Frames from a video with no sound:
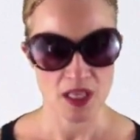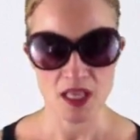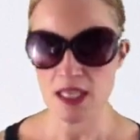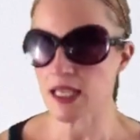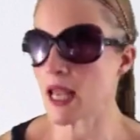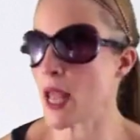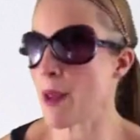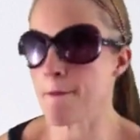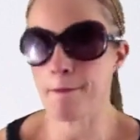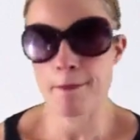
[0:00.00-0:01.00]
It's
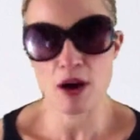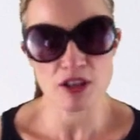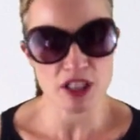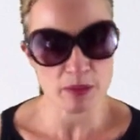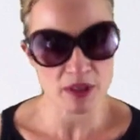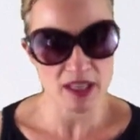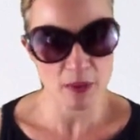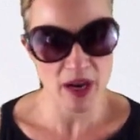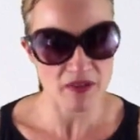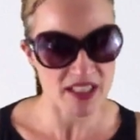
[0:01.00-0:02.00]
impossible that.
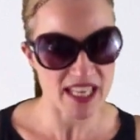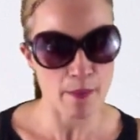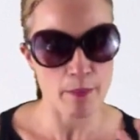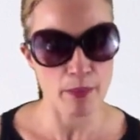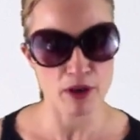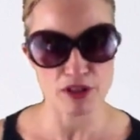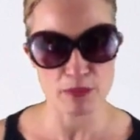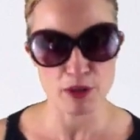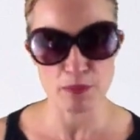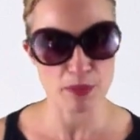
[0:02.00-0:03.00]
We have this
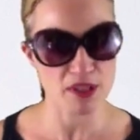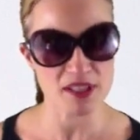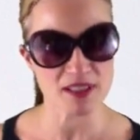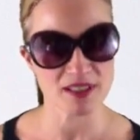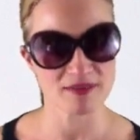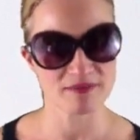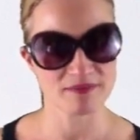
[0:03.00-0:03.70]
impossible puzzle.